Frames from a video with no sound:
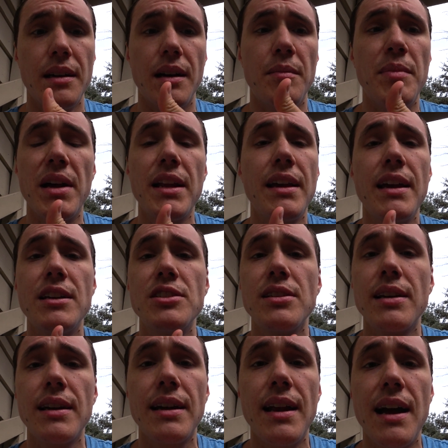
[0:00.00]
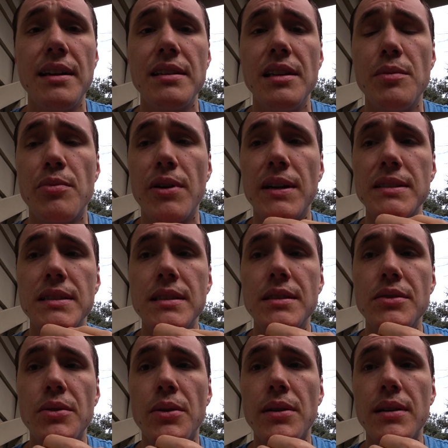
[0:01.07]
medication like an
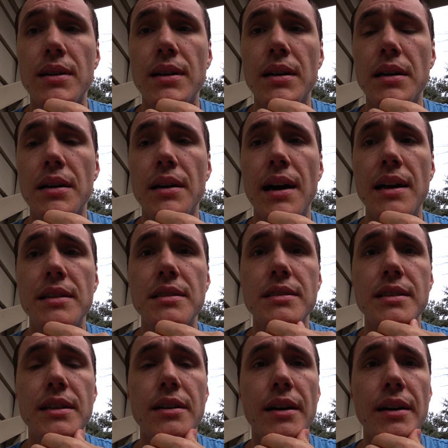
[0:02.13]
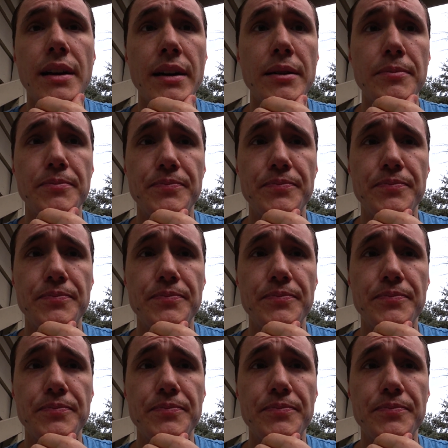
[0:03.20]
antidepressant or a antipsychotic,